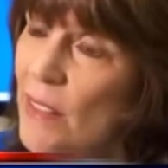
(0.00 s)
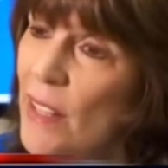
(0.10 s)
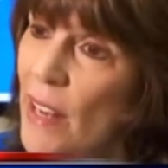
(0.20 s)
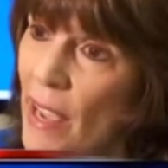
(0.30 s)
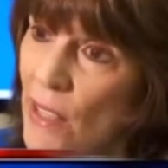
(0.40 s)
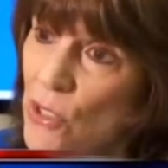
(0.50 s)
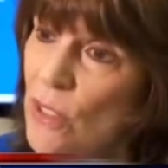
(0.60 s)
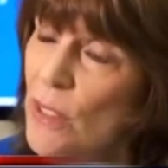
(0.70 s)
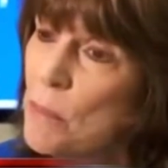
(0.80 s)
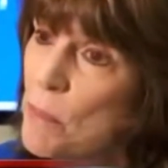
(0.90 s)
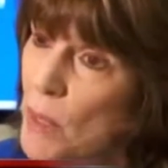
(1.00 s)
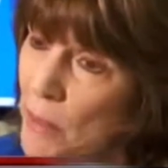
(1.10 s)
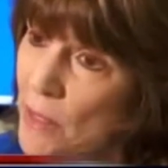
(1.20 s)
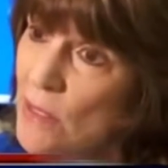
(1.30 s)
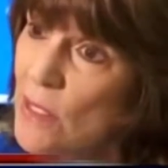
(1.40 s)
that actually
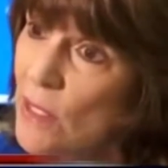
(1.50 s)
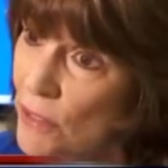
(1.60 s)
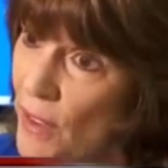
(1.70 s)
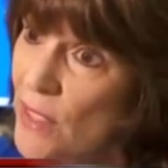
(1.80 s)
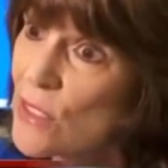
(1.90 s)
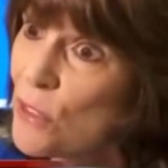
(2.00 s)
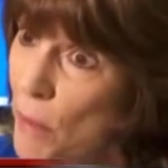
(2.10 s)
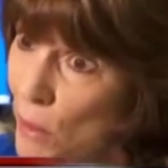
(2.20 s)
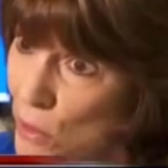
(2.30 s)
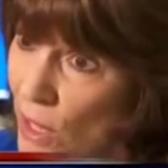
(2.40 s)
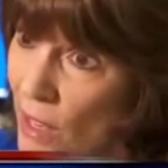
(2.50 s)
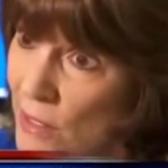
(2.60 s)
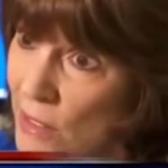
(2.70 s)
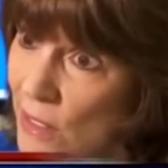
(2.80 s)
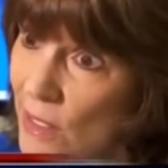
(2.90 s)
mimics the effects of
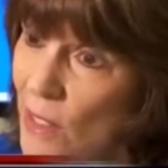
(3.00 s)
Botox.